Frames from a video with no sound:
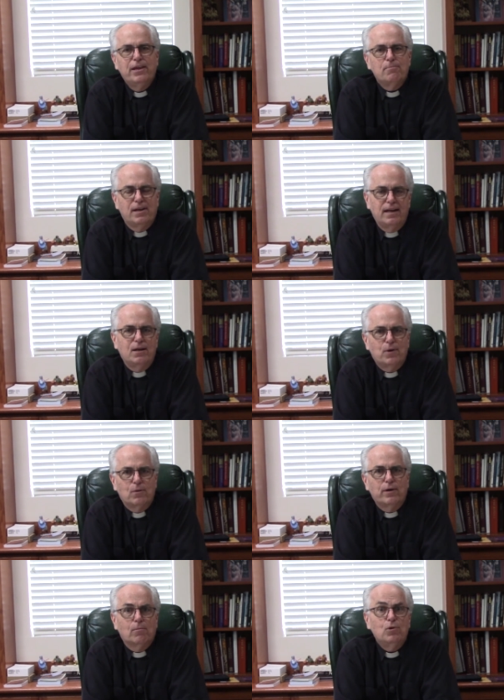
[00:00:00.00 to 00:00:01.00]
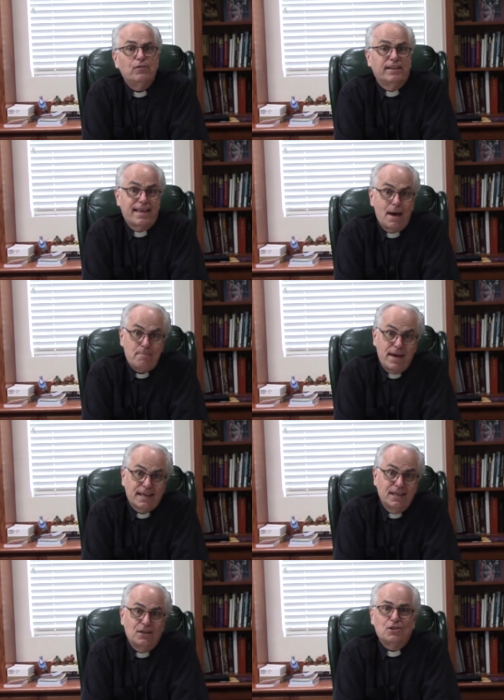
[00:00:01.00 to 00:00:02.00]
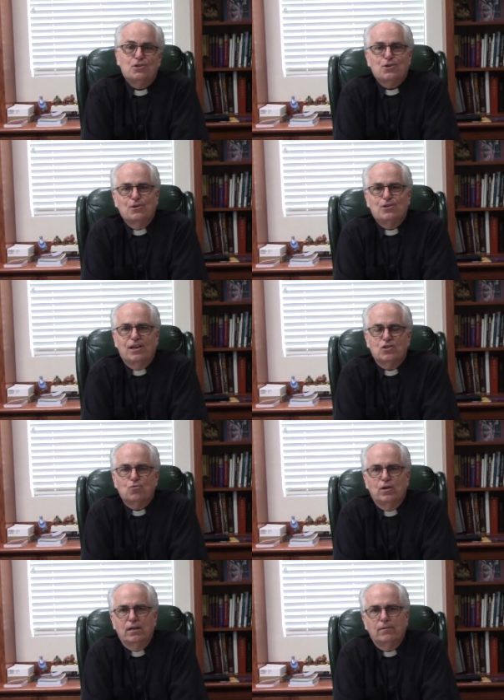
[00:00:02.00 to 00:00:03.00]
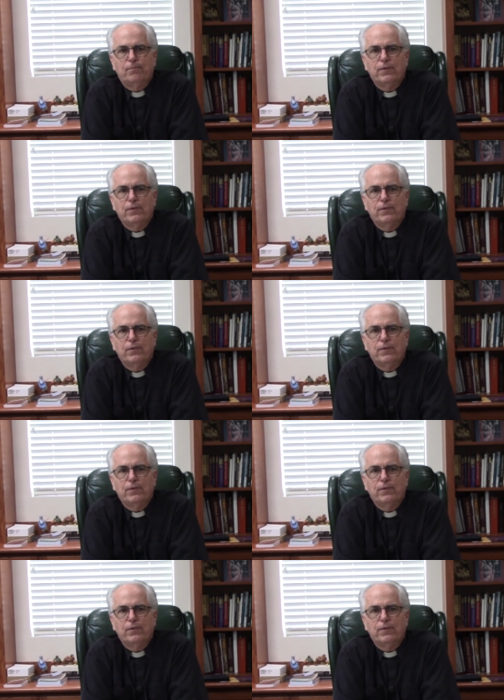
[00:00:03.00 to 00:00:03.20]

But anyway, we are moving that back into the church as well.